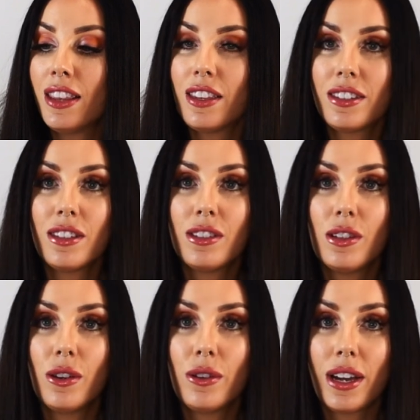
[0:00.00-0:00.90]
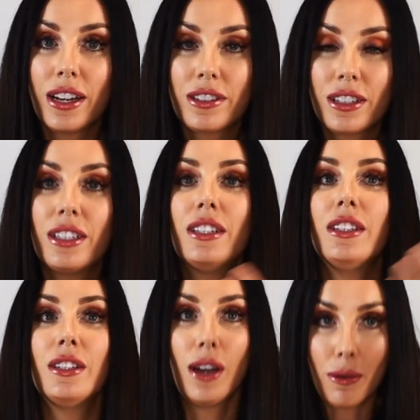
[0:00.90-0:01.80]
This is you actually
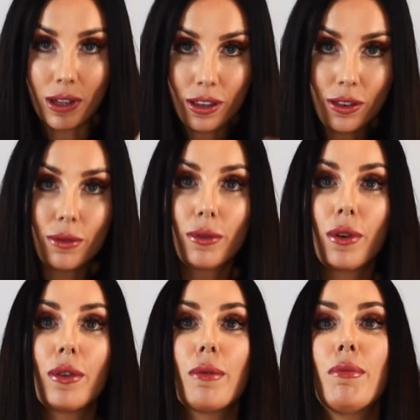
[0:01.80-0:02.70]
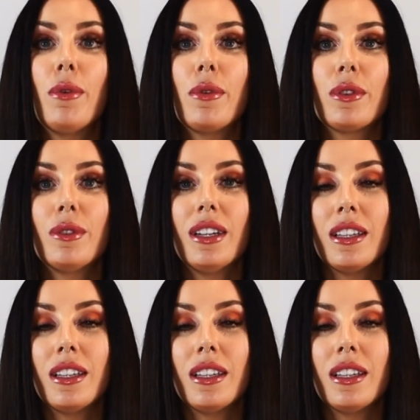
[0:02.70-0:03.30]
going through the portal